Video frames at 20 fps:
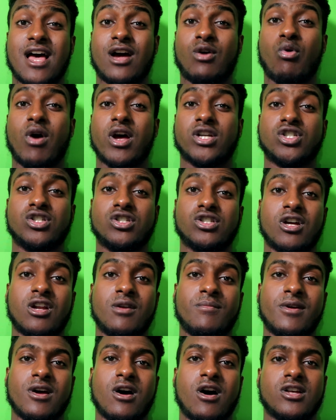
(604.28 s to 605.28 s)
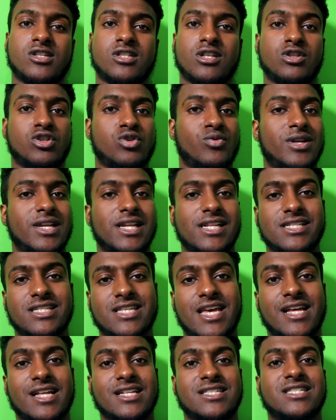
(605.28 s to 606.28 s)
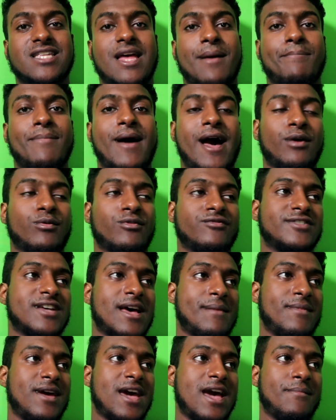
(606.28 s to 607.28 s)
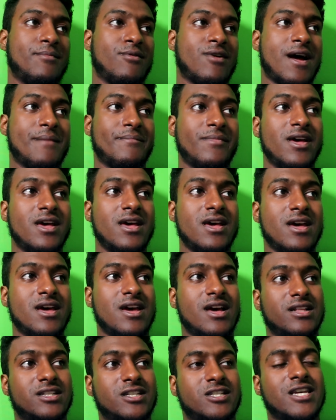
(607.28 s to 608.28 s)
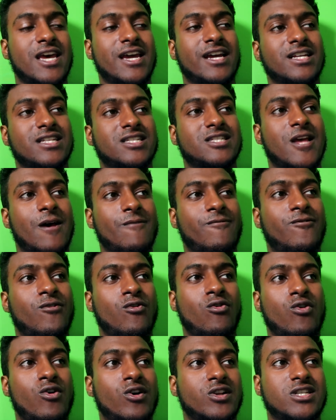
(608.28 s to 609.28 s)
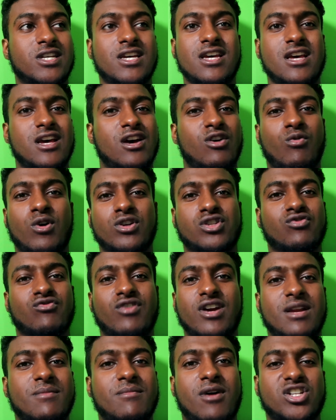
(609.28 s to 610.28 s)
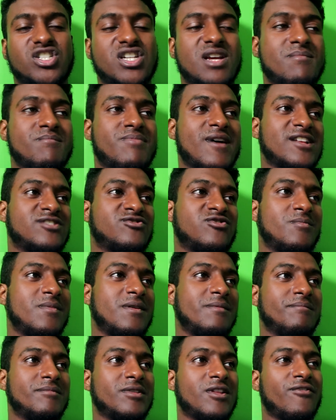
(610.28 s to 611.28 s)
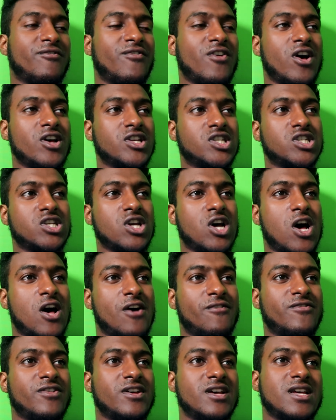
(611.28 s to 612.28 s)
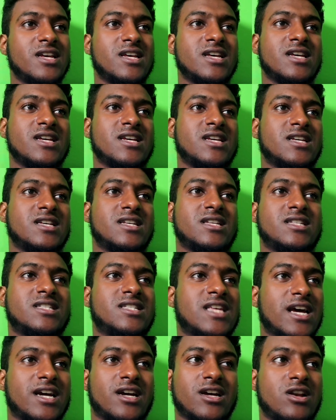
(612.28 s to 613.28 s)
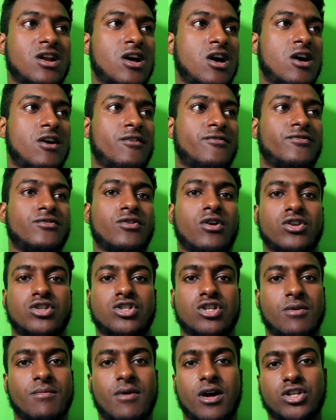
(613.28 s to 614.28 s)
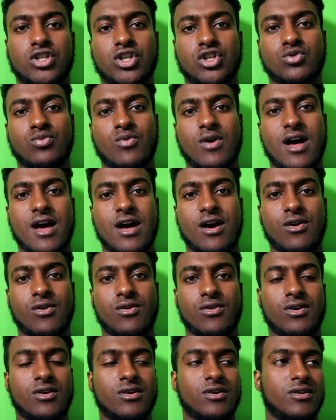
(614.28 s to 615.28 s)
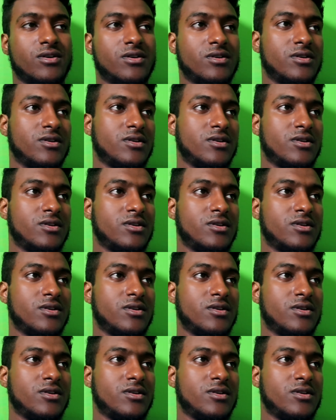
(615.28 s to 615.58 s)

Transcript: that, questions are going to be asking, do we need to take a step back with Tammy Abraham to take a step forward? Wasn't really much impact from him the first half. Second half, not so much as well.